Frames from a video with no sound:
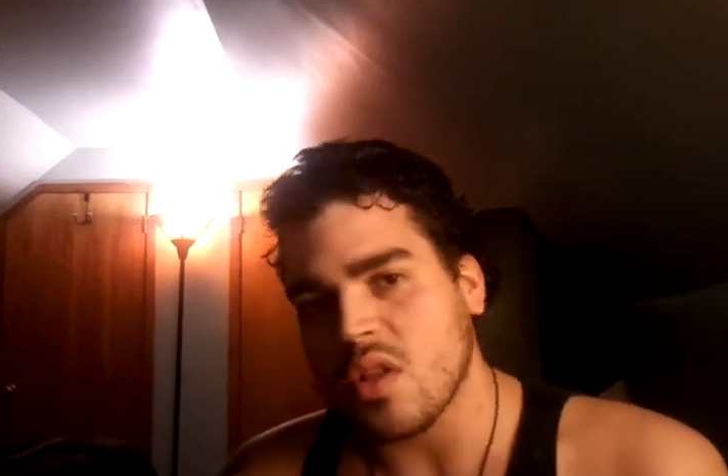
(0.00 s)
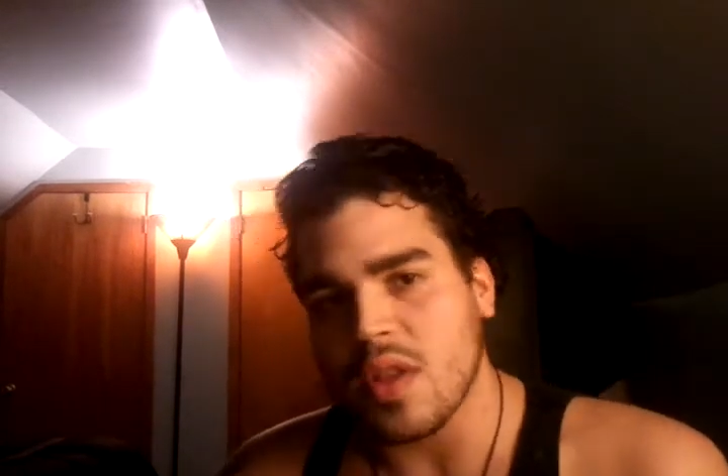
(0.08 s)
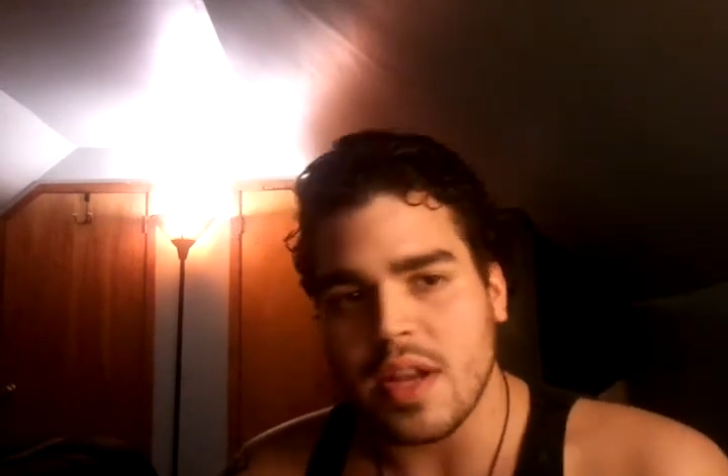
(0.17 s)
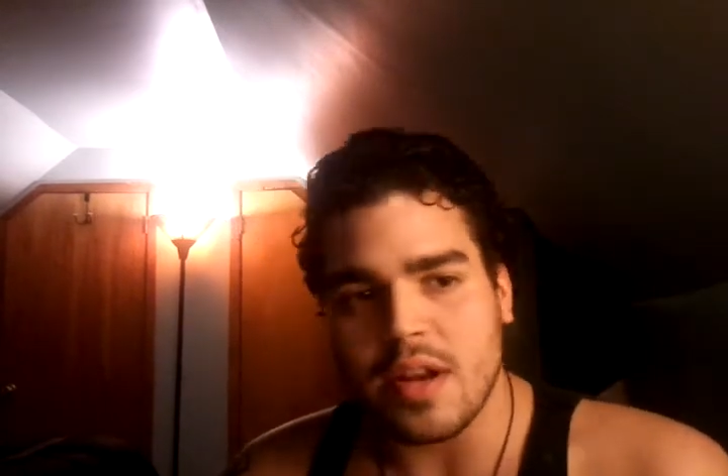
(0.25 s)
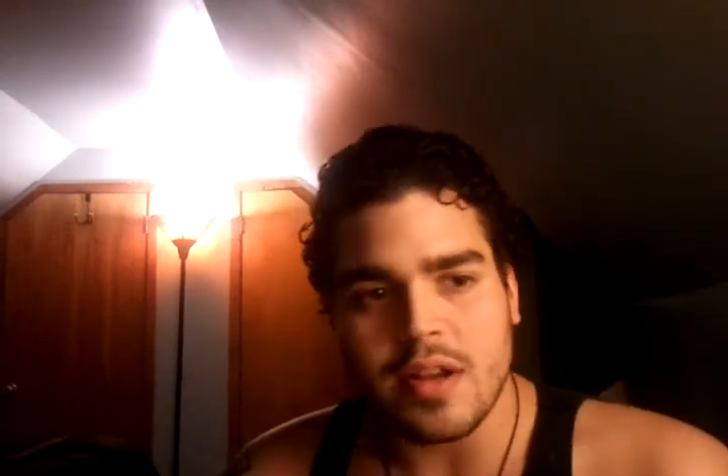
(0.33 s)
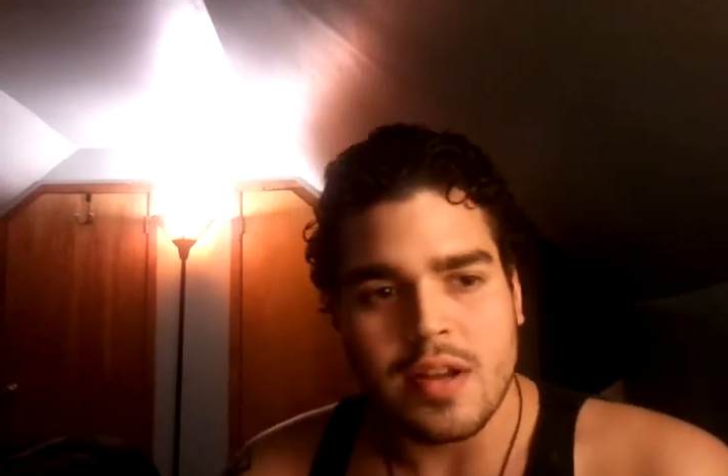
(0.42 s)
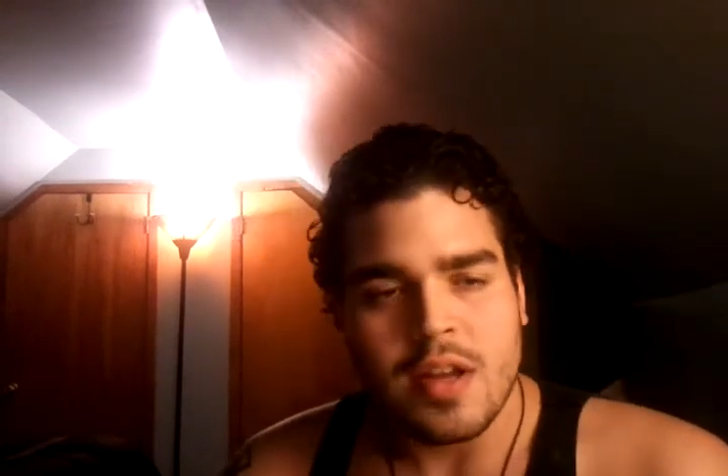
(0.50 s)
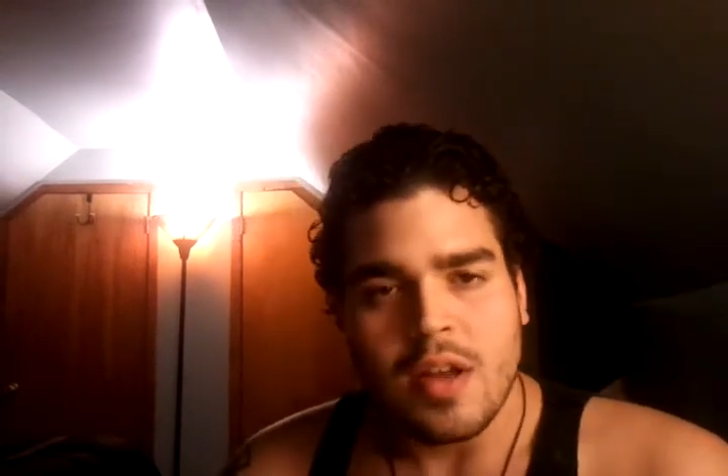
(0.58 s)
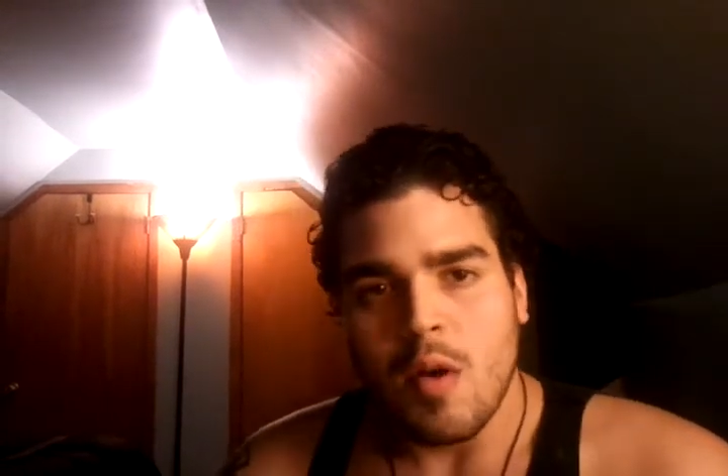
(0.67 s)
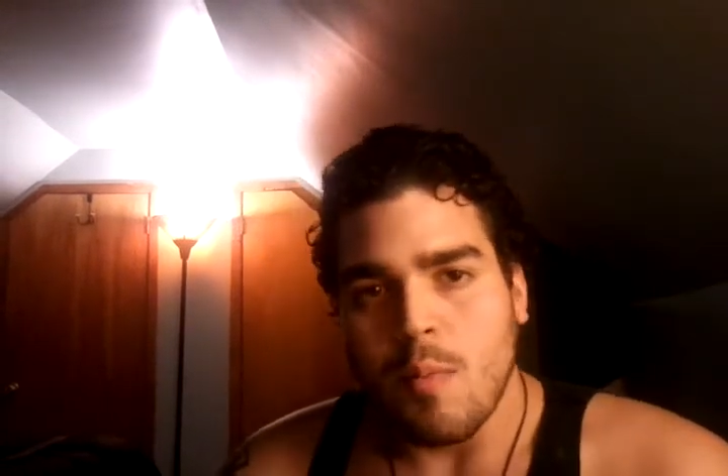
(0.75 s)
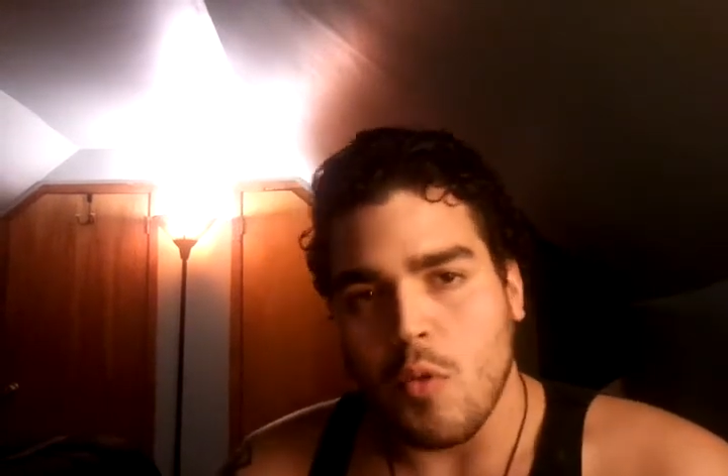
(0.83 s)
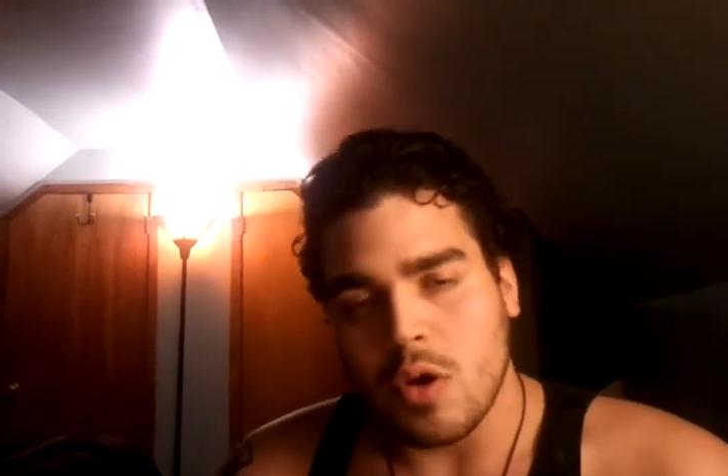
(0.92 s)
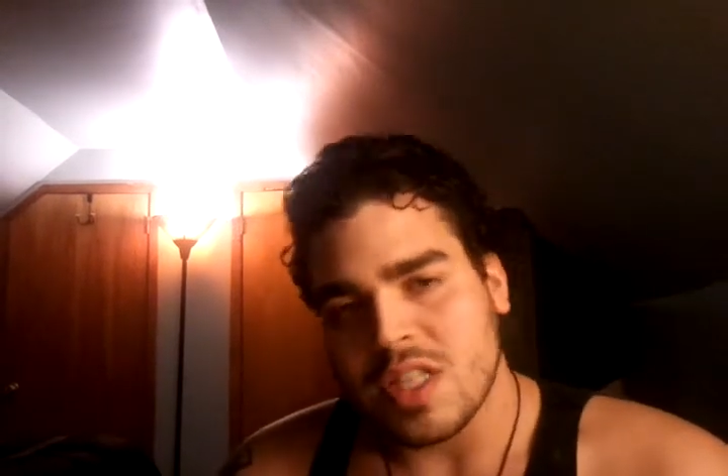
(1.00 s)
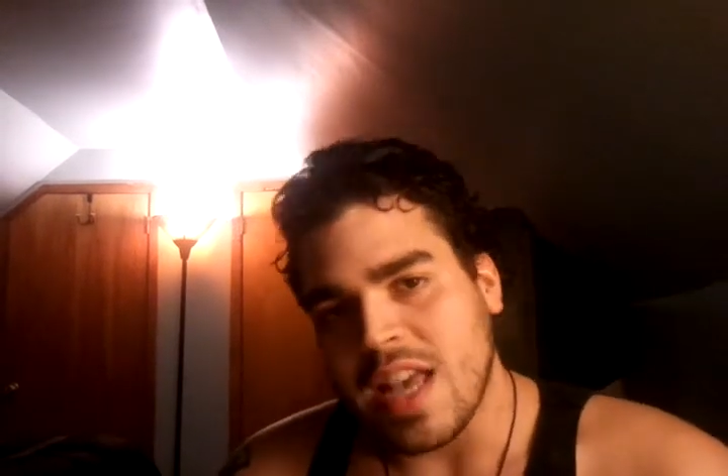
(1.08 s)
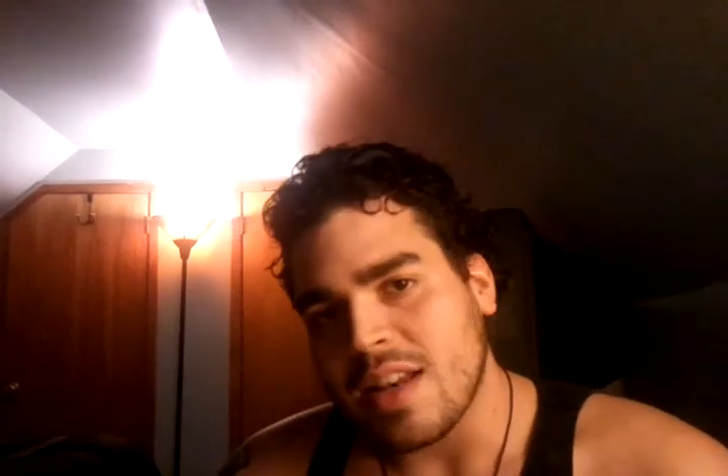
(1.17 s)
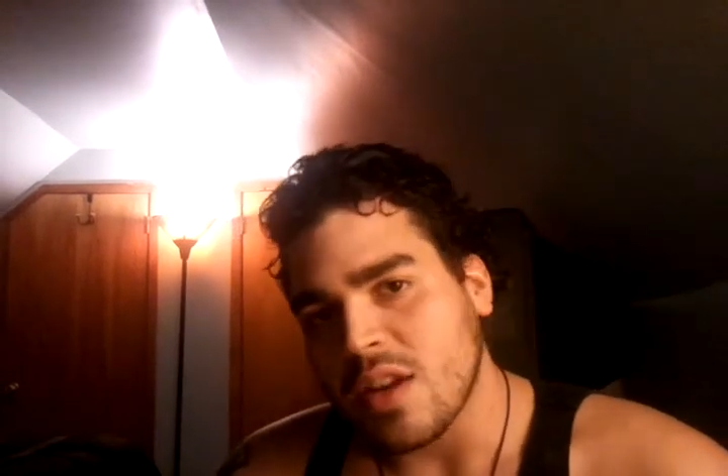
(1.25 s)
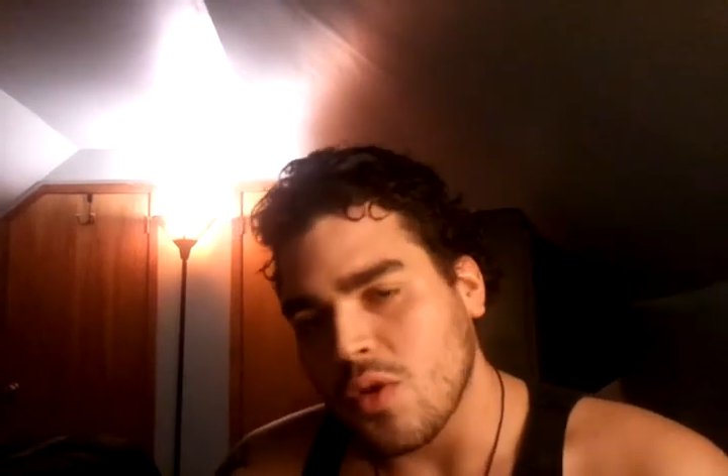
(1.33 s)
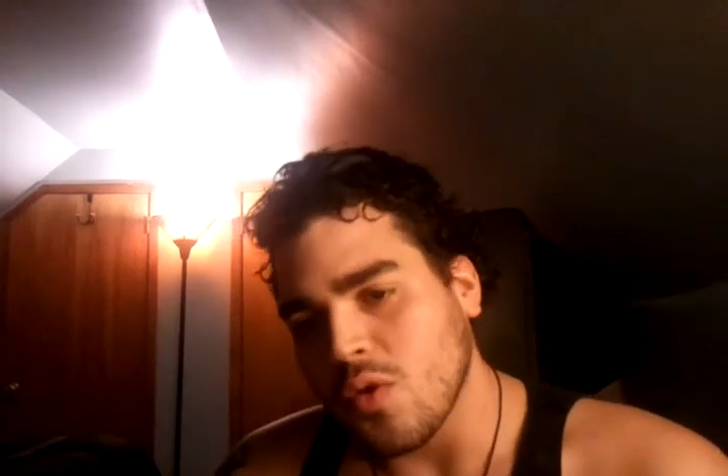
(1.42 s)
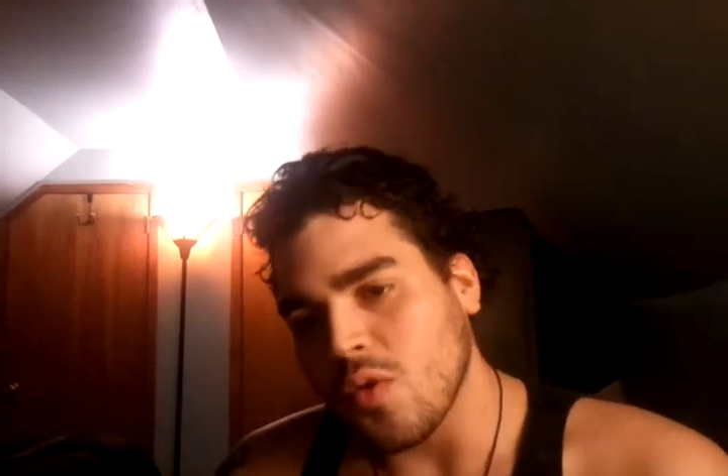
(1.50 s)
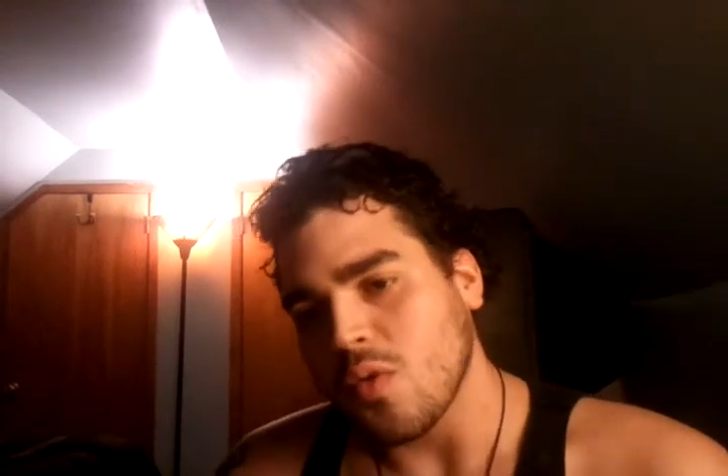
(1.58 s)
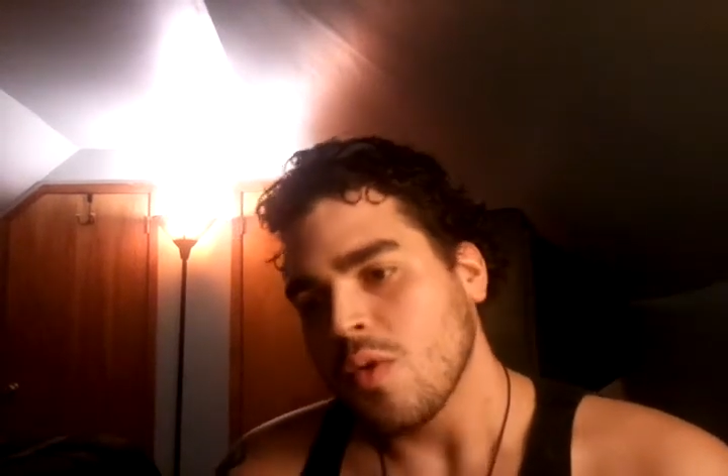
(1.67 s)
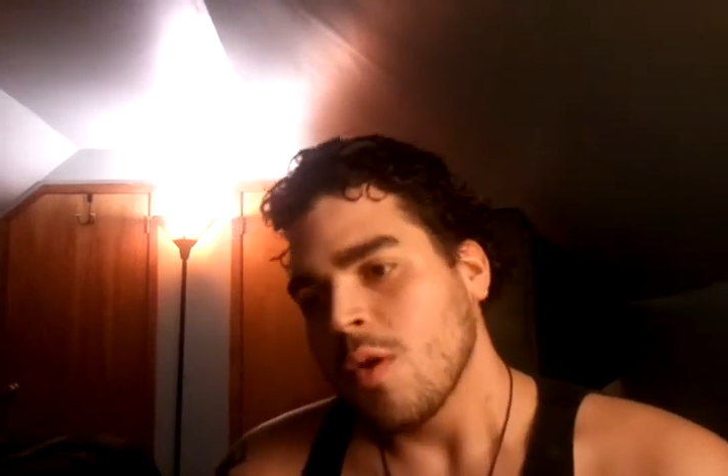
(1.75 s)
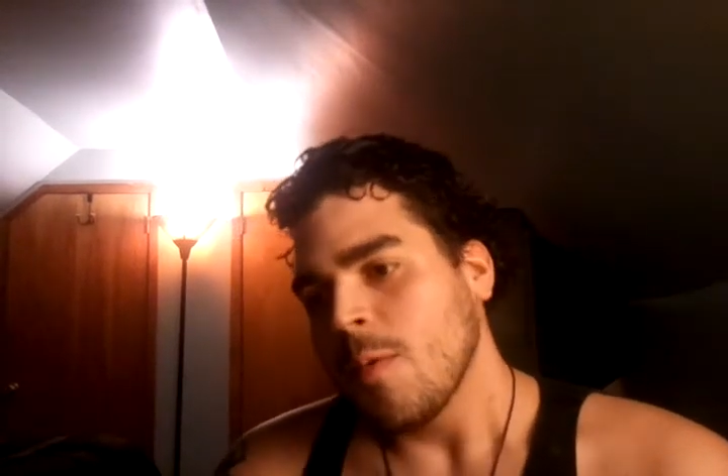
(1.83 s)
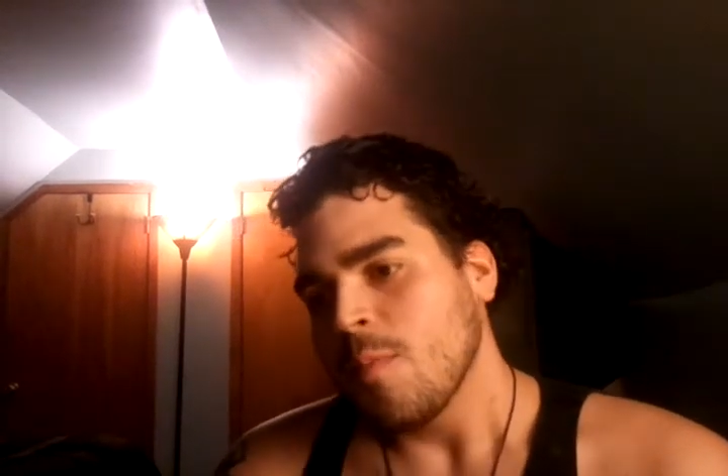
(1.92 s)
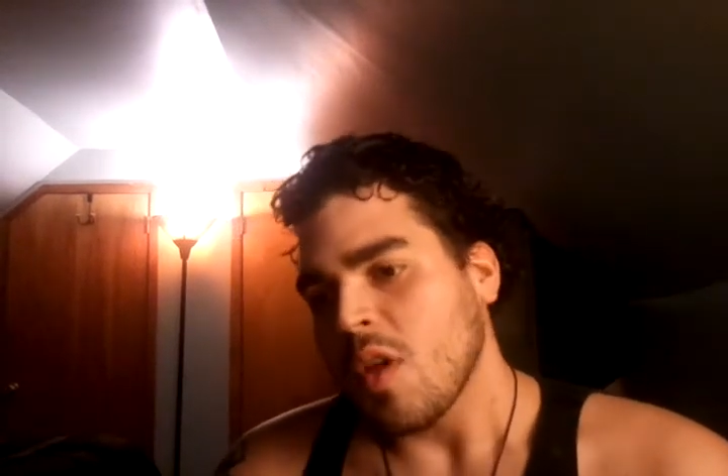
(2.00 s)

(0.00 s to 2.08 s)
cleaner, more technical,